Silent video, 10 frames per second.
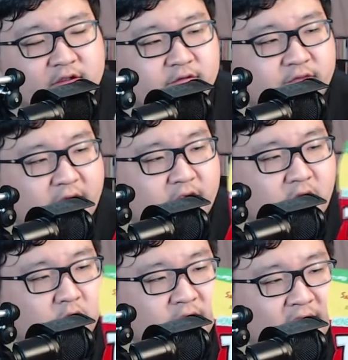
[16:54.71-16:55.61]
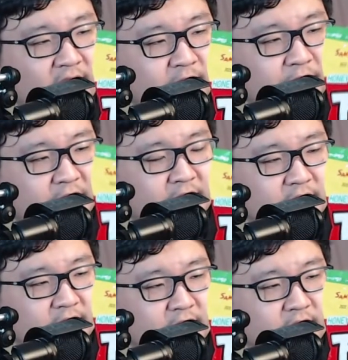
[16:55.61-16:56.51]
these are very okay,
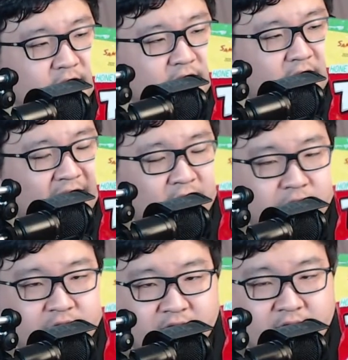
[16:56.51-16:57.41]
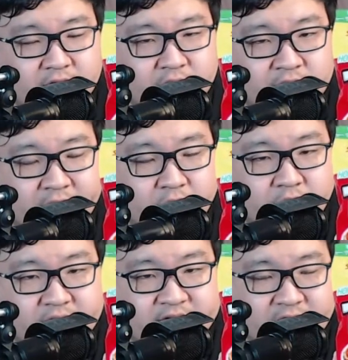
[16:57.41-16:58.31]
but I don't think they
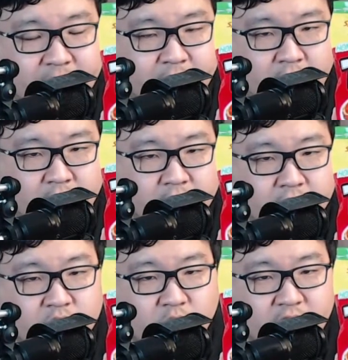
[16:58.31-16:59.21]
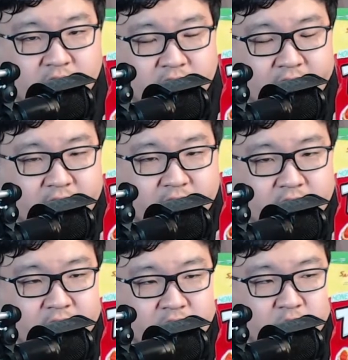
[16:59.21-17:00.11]
really set apart to what like
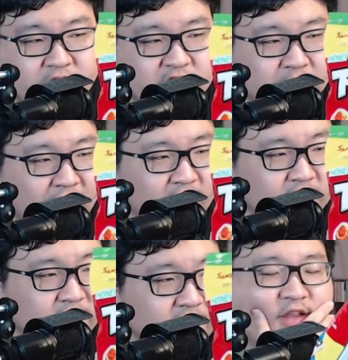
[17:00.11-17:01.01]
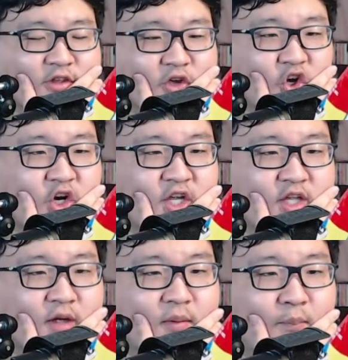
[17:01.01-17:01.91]
you would expect. It's
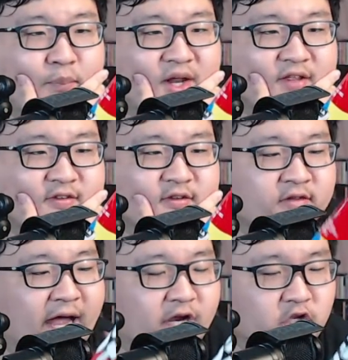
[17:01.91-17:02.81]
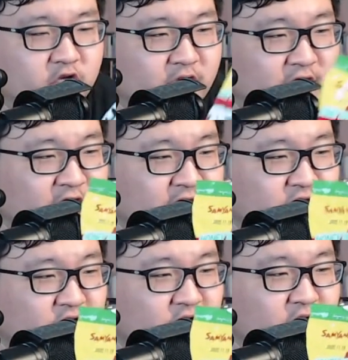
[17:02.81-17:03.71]
good, but it's just not. This
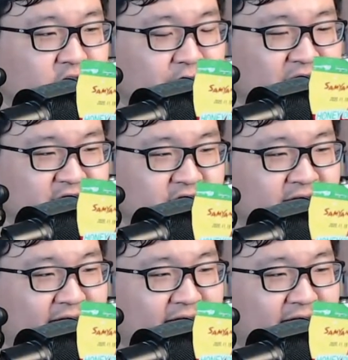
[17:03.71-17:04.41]
is good, but it's just